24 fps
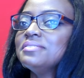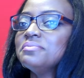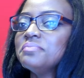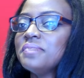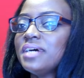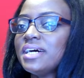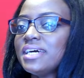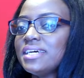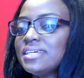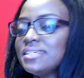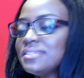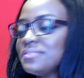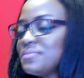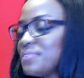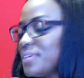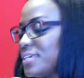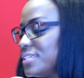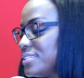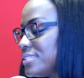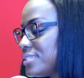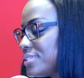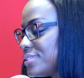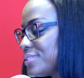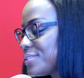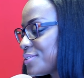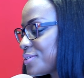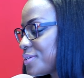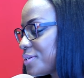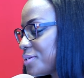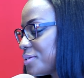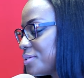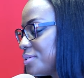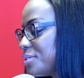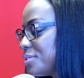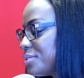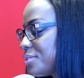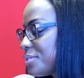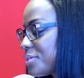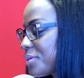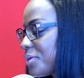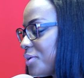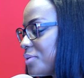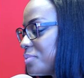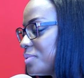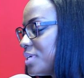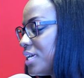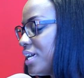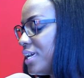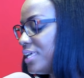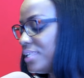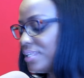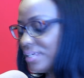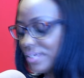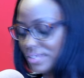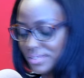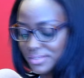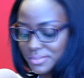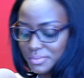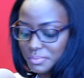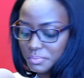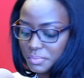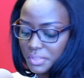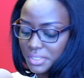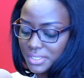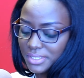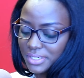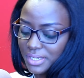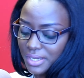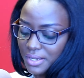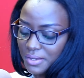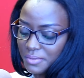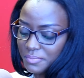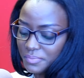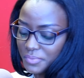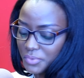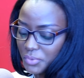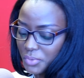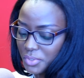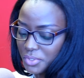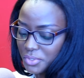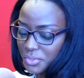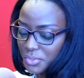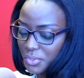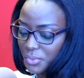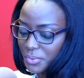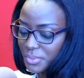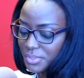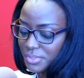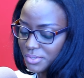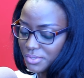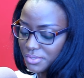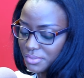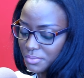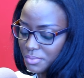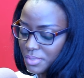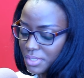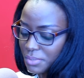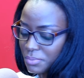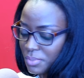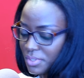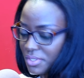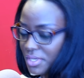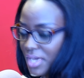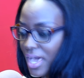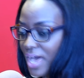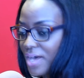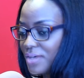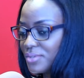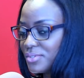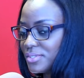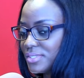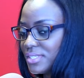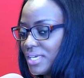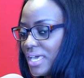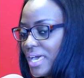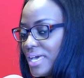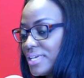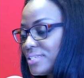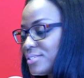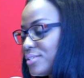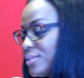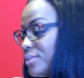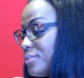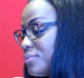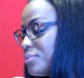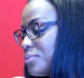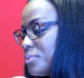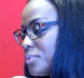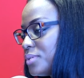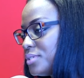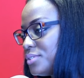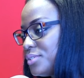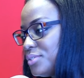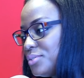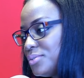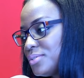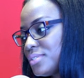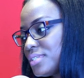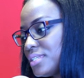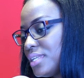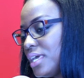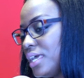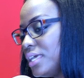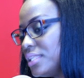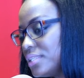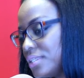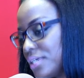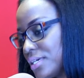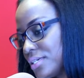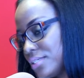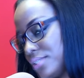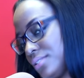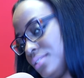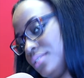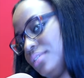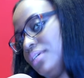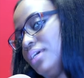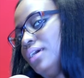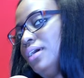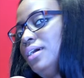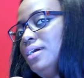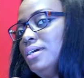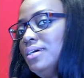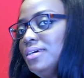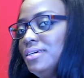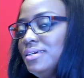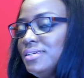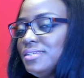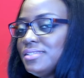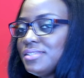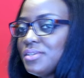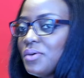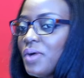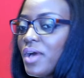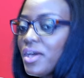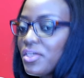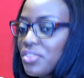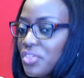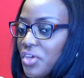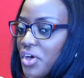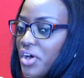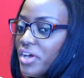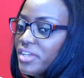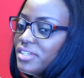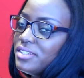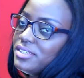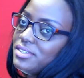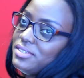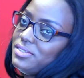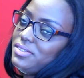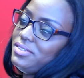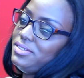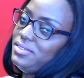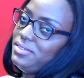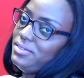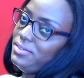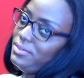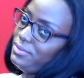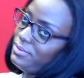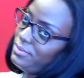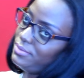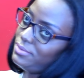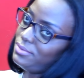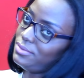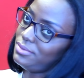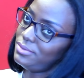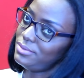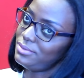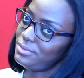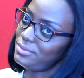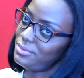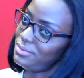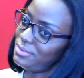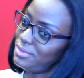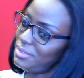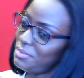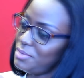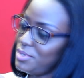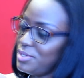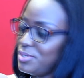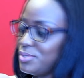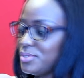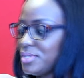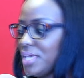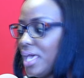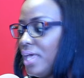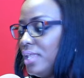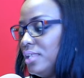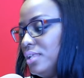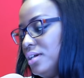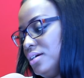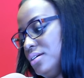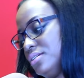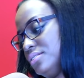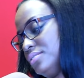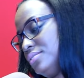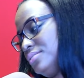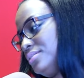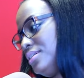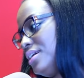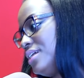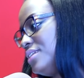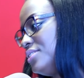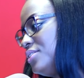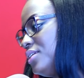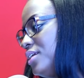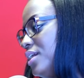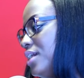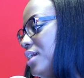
my friends in school used to call me Ella, but um, when you're going to the Big Brother house, they ask you if you want to use an alias. Mm-hmm. So I thought, let me use Ella. And